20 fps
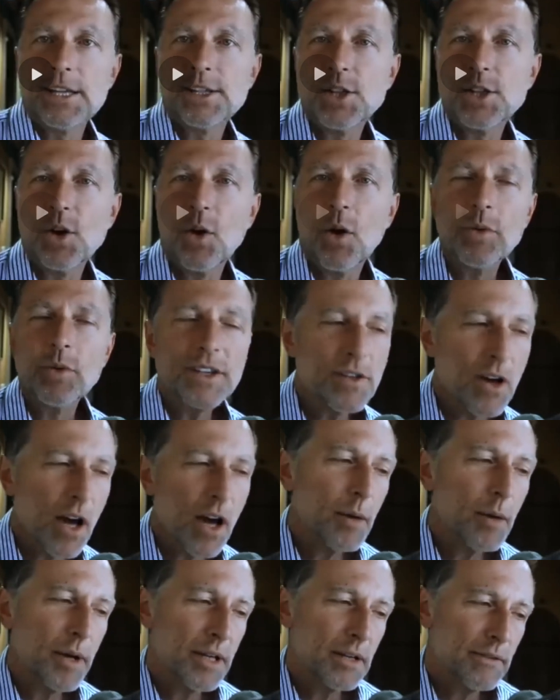So I want to
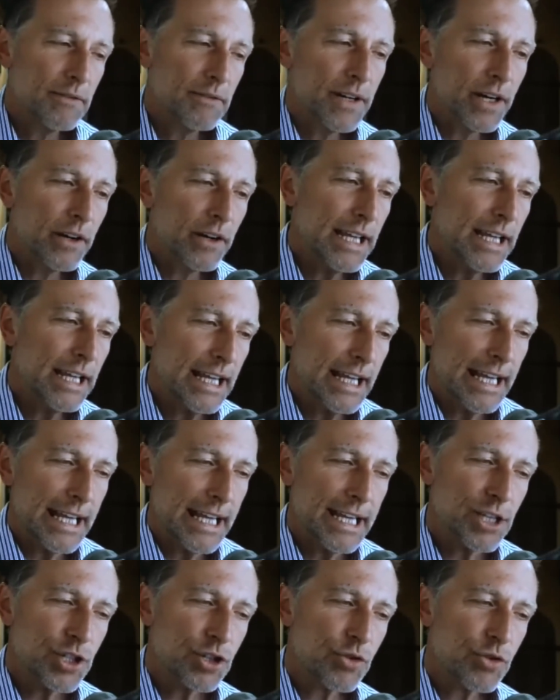talk about a very
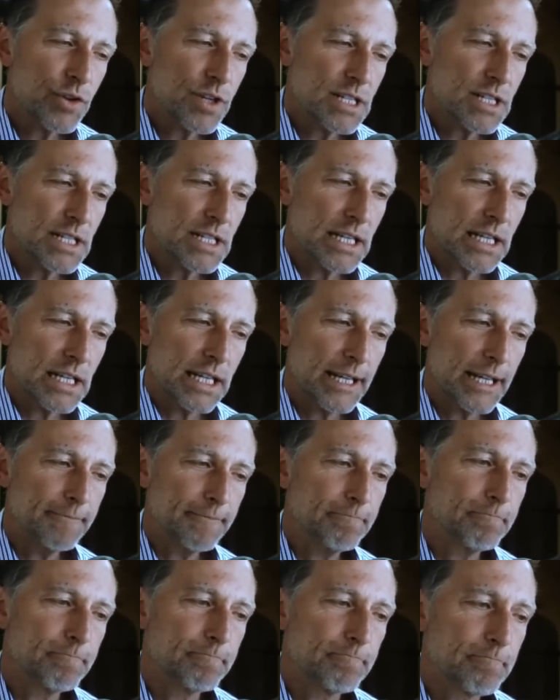
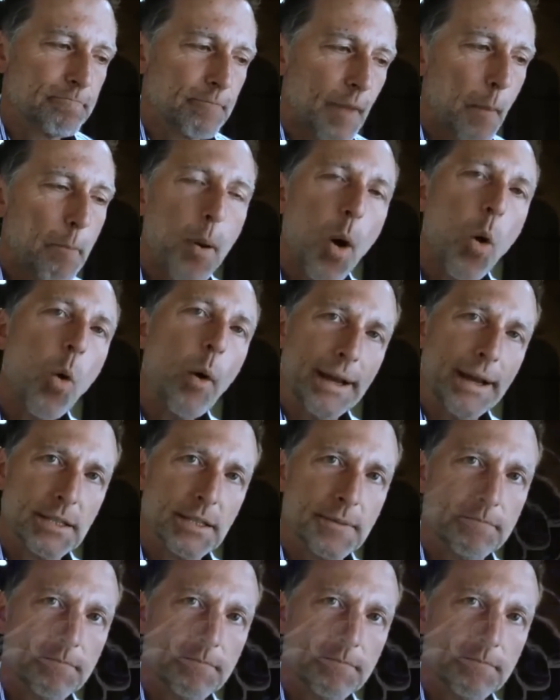interesting point